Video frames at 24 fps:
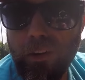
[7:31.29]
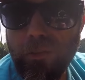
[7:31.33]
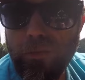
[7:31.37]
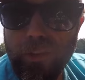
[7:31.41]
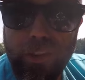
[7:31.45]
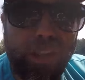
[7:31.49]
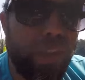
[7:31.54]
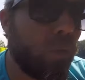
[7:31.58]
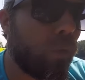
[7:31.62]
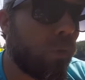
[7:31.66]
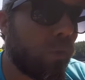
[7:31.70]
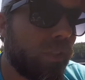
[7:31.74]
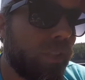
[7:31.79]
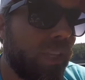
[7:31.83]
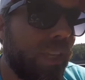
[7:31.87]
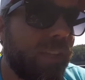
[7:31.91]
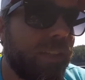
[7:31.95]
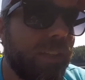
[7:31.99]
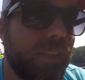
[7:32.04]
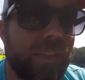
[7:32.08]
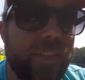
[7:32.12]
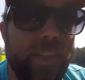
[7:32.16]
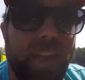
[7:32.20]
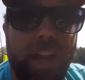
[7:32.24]
and they were
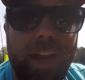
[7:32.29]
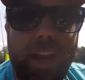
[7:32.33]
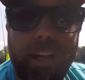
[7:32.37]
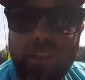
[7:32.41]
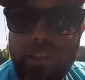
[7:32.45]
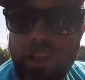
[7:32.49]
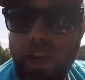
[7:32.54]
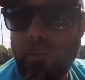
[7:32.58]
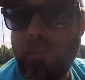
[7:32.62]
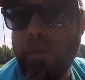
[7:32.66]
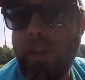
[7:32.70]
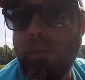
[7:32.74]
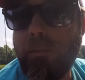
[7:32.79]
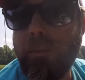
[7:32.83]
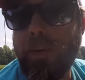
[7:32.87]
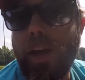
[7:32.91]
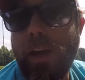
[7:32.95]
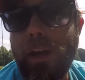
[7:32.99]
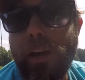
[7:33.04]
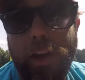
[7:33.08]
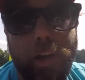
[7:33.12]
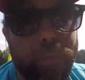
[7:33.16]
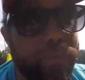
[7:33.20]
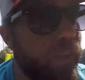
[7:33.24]
decent size. A couple of them
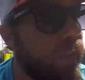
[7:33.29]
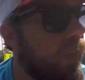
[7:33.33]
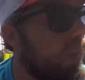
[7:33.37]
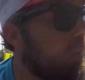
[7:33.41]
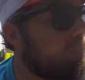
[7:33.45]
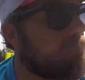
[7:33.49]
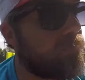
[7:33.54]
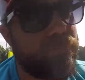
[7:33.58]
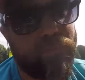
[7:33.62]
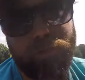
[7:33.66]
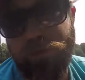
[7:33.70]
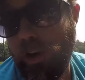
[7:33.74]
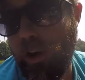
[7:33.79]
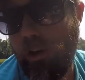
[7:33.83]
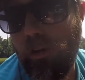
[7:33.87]
got off and I saw